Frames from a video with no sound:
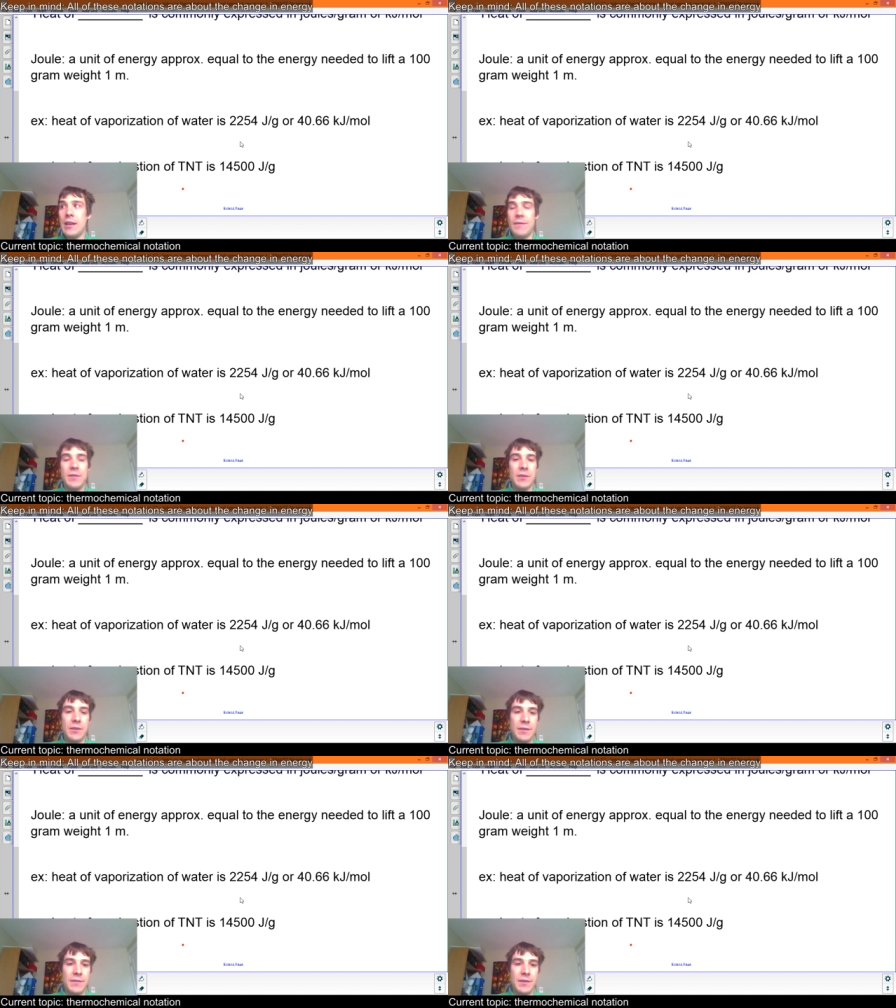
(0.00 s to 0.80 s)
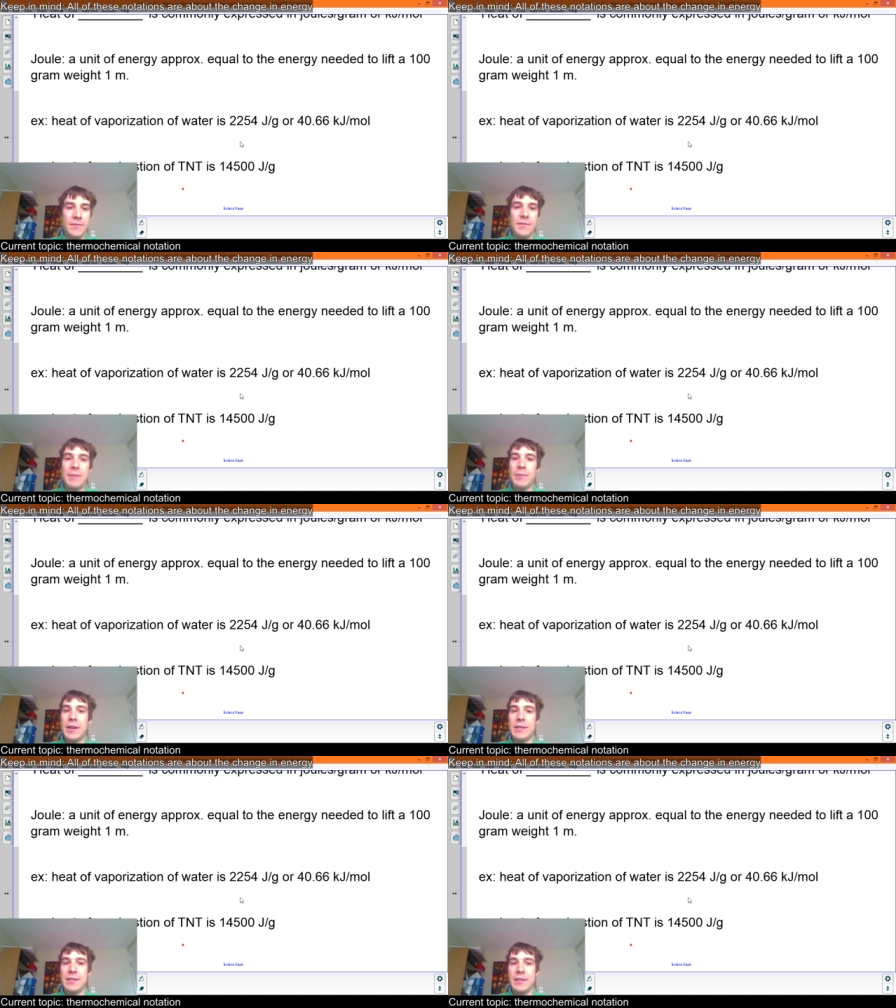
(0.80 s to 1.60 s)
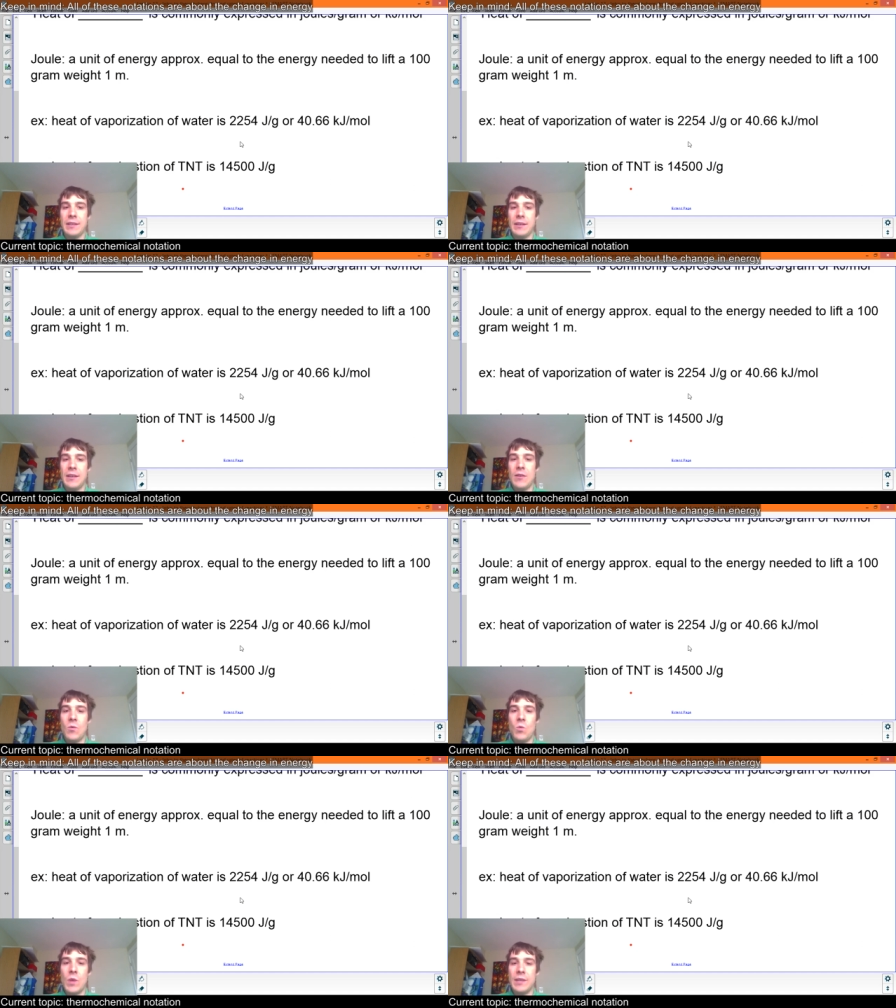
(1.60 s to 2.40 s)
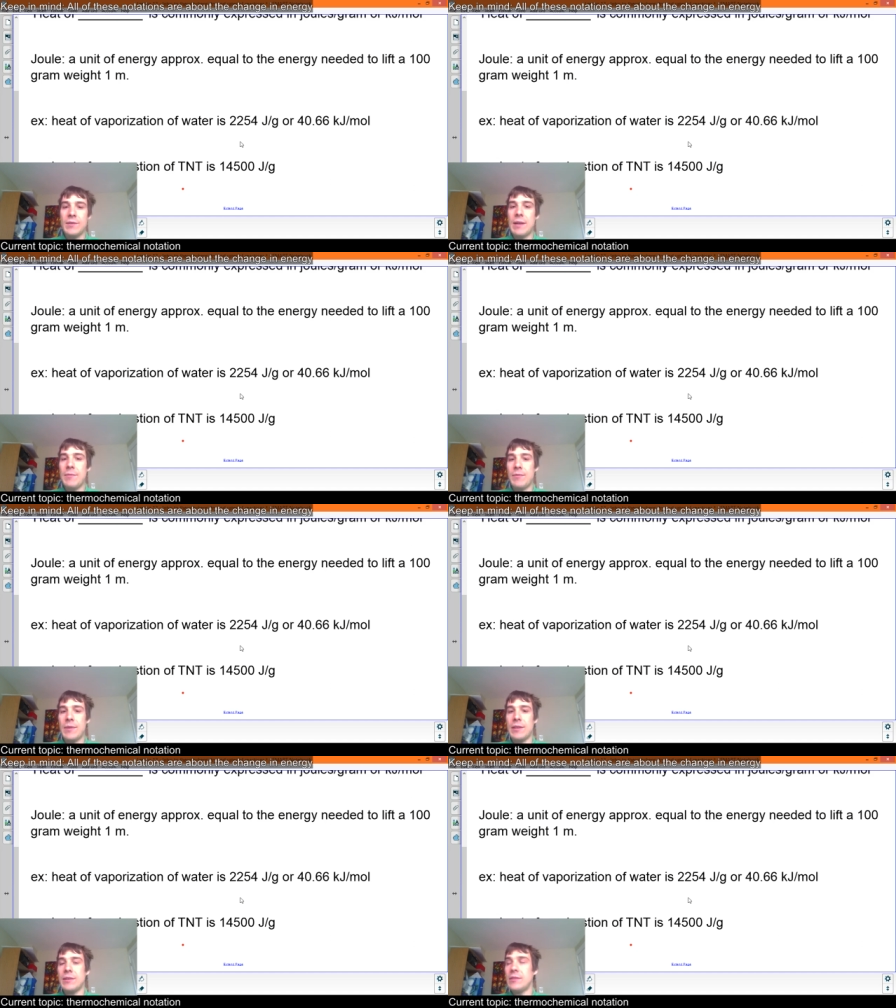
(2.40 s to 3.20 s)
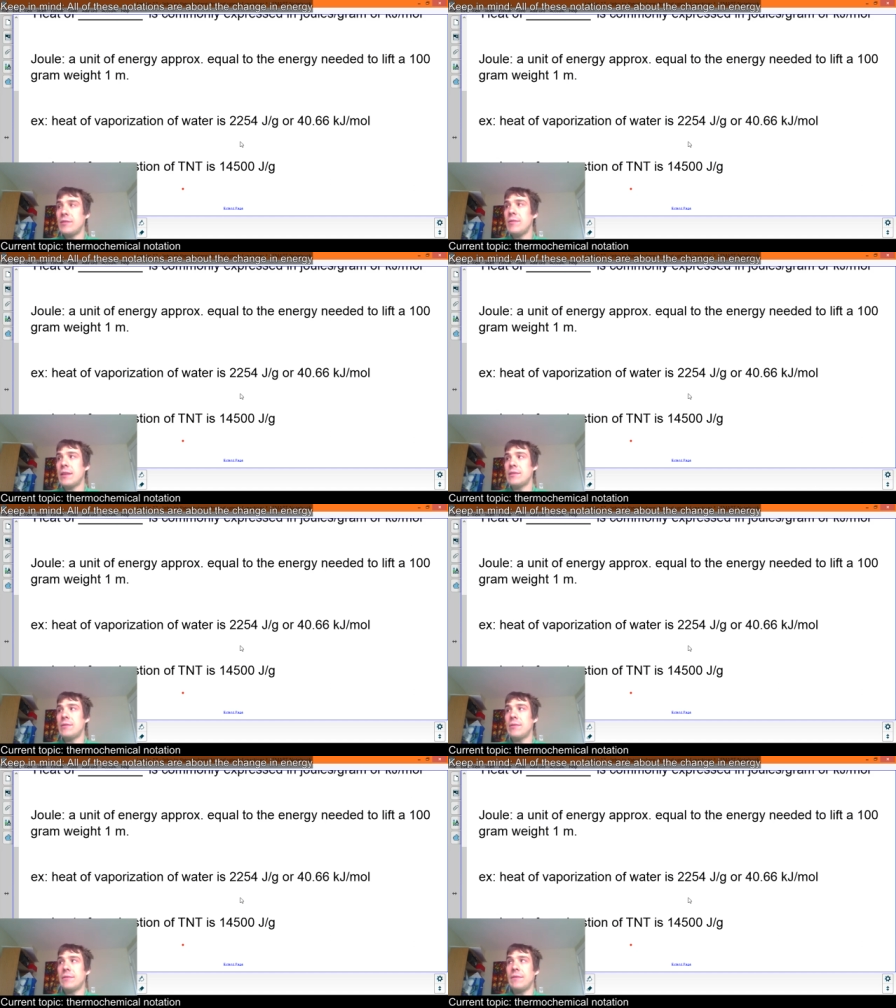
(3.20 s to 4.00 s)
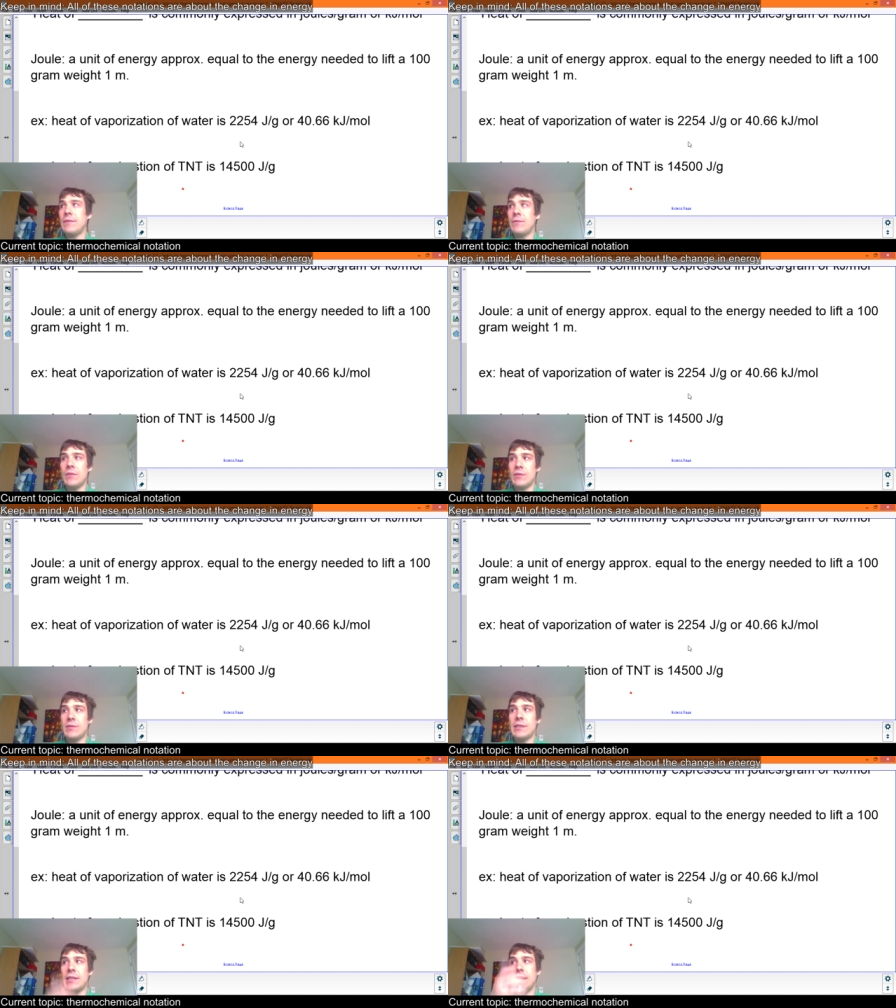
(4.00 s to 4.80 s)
If you're vaporizing 1 gram of water, 2,254 joules. It's like